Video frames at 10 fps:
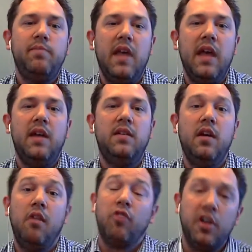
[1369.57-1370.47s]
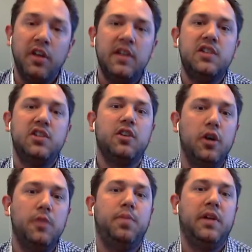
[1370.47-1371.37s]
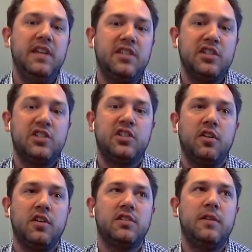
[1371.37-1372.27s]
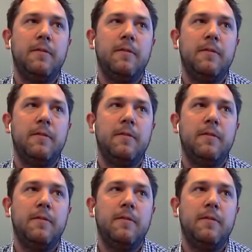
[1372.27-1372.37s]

and it really is a good place to start